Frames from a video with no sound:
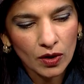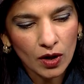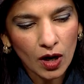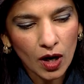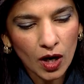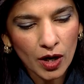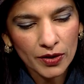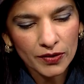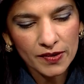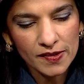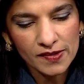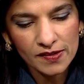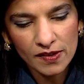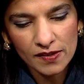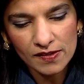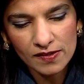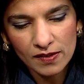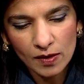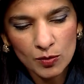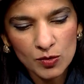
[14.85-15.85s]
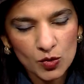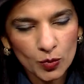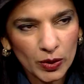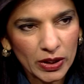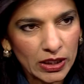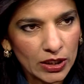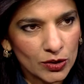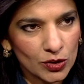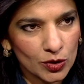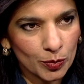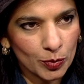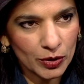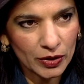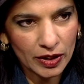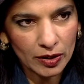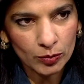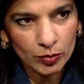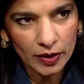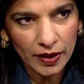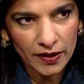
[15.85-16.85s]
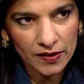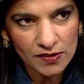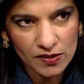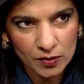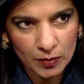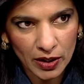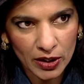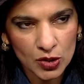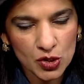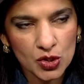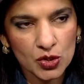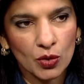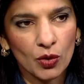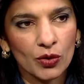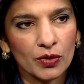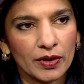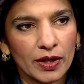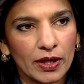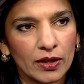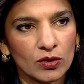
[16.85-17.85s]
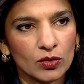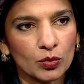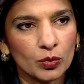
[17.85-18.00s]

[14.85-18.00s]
are the systems we need to put in place to make sure that